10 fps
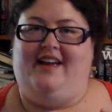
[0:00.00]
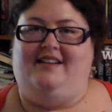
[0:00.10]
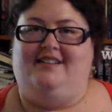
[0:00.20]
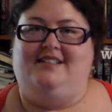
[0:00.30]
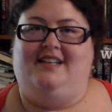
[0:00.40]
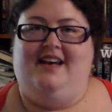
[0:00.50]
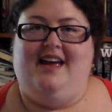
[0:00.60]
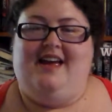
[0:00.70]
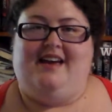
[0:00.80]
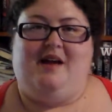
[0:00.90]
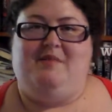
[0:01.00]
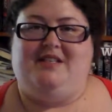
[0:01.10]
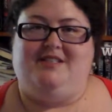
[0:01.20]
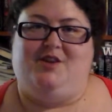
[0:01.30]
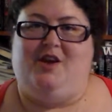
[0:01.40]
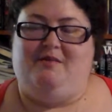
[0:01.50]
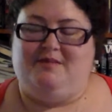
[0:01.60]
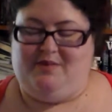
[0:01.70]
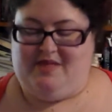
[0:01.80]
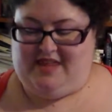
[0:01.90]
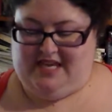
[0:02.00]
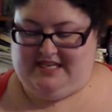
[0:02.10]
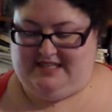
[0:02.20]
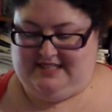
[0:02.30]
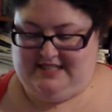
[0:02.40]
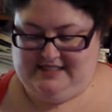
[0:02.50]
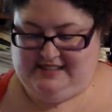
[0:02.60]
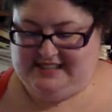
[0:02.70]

and coming to terms with things.